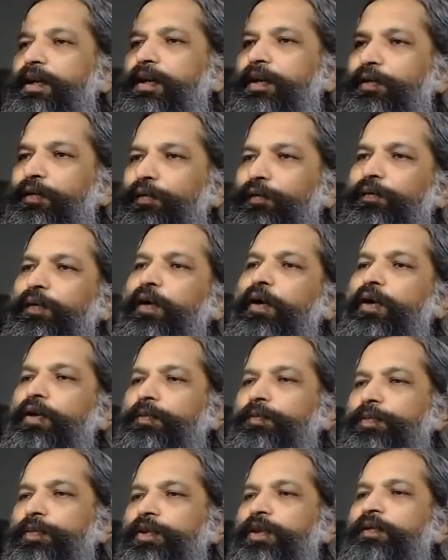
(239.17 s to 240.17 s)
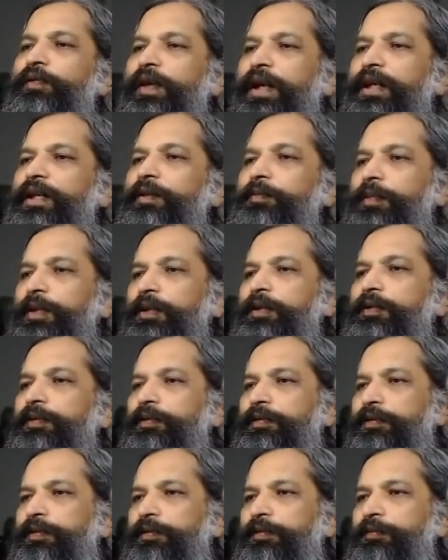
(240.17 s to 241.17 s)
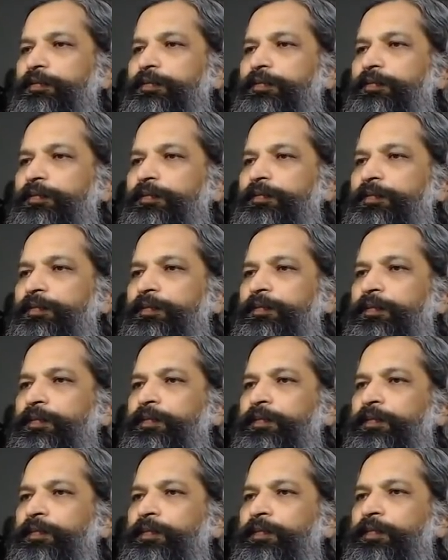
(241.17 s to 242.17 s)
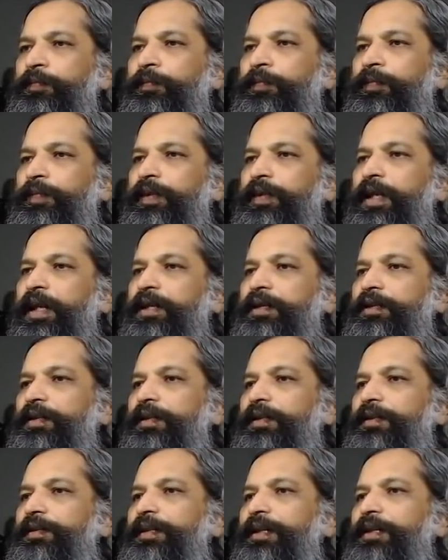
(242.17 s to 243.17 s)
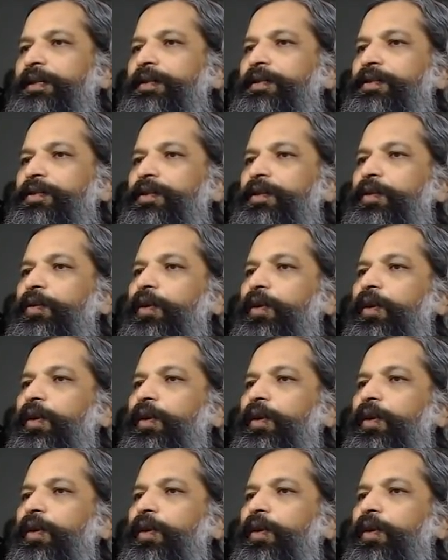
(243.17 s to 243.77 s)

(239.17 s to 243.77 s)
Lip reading: forms of animals, that there is no